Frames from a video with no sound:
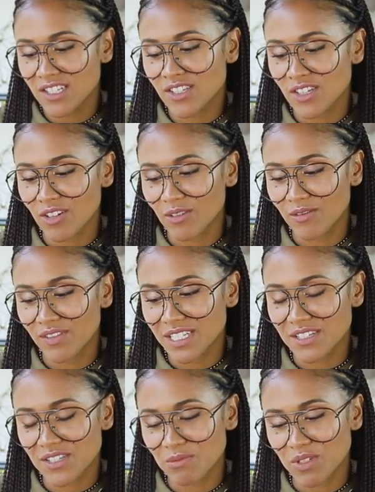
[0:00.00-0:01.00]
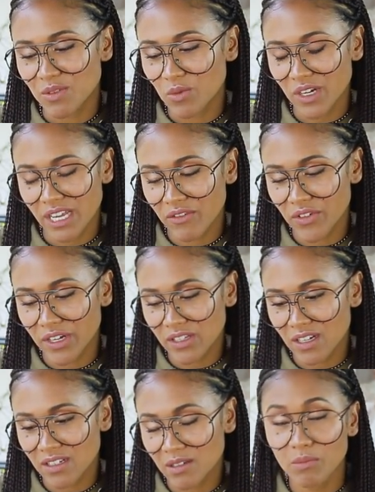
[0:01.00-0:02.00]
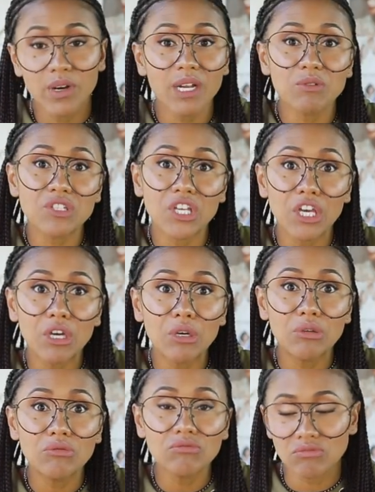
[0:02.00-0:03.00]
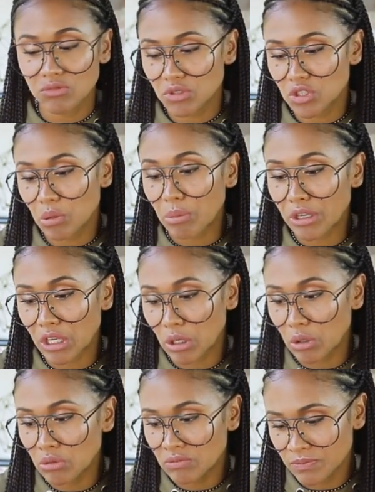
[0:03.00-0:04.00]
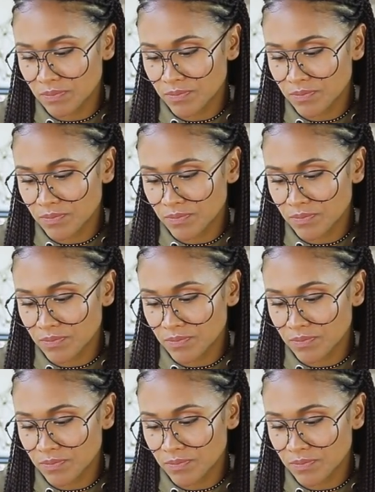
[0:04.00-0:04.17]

So that system didn't work out very long. But it was cute, it was super cute.